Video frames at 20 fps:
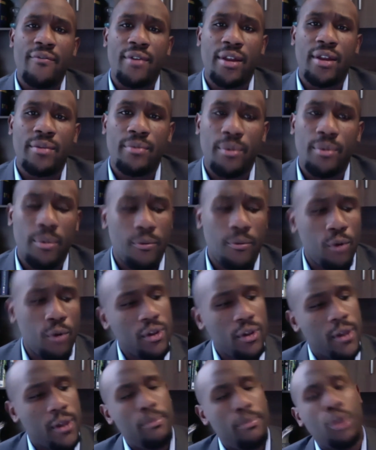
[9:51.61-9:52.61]
and for
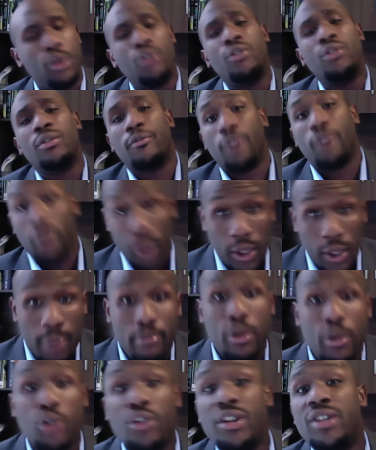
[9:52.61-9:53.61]
the
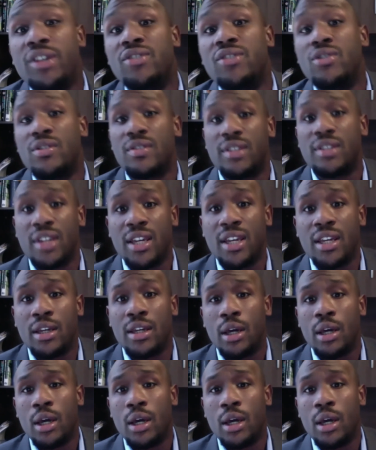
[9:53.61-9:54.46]
communities to see,